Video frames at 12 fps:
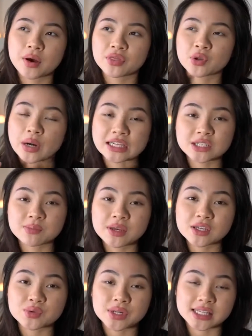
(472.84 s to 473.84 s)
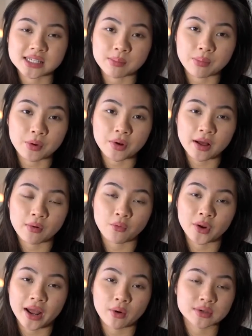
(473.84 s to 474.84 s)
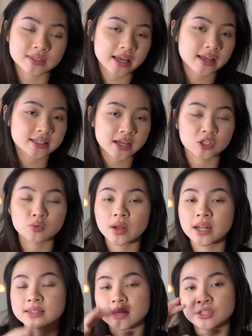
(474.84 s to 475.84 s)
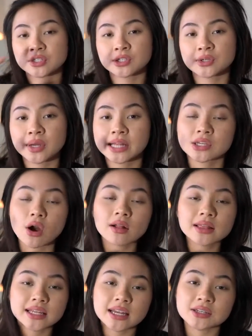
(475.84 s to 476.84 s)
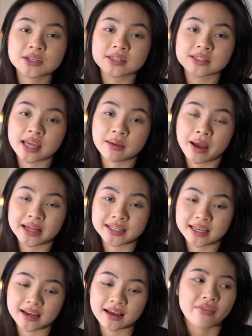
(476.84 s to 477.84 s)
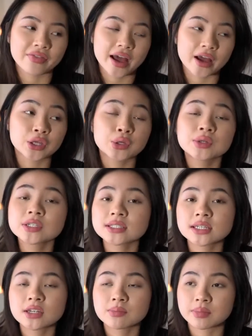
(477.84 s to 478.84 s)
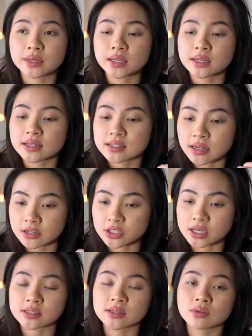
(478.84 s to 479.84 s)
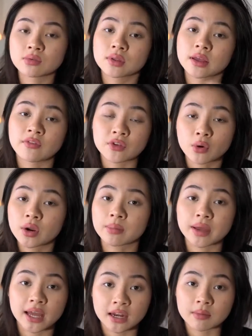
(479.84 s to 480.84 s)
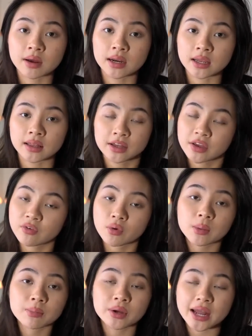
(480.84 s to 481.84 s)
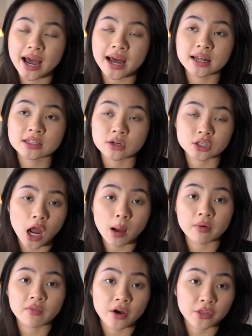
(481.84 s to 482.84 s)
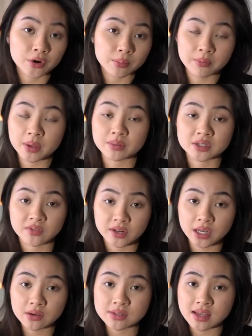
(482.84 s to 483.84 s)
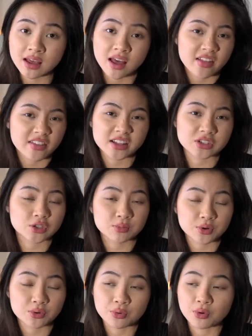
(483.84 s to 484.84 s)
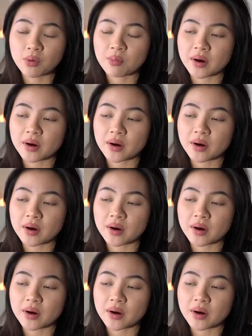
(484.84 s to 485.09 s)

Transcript: But the recipe is really simple. And when I was saying stage one and stage two, it's all leading to the same idea that you just need to be suggested if you don't want to pay any money. Like, if you want to put ads on top of other people's videos, that's super cool,